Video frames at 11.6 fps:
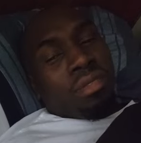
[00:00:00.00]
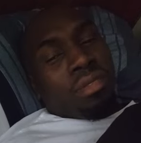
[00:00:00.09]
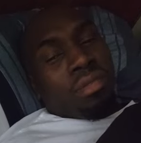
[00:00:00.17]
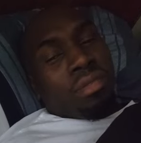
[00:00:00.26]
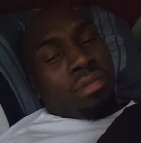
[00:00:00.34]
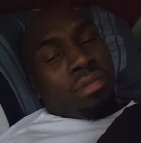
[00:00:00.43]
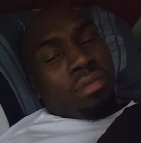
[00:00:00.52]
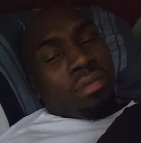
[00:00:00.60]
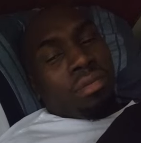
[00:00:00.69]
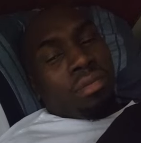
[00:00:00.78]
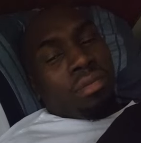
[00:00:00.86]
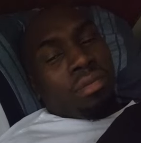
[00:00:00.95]

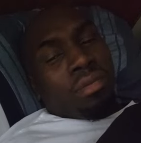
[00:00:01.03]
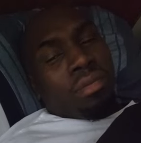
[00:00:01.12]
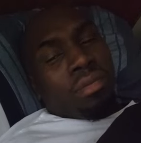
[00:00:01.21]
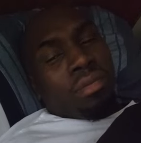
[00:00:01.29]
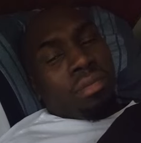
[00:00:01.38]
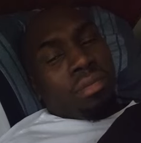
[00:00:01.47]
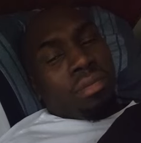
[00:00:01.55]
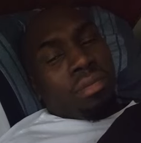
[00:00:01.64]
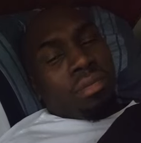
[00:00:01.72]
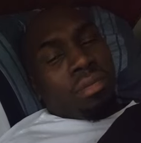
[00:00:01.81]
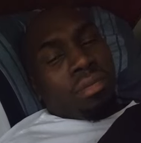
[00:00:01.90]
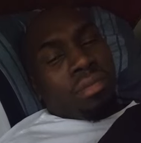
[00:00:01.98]

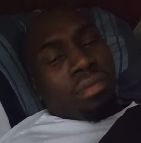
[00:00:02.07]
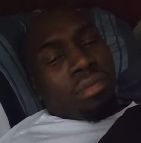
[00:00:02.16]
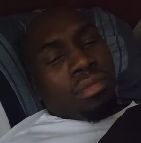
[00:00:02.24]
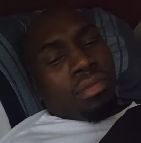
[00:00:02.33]
Nothing is said.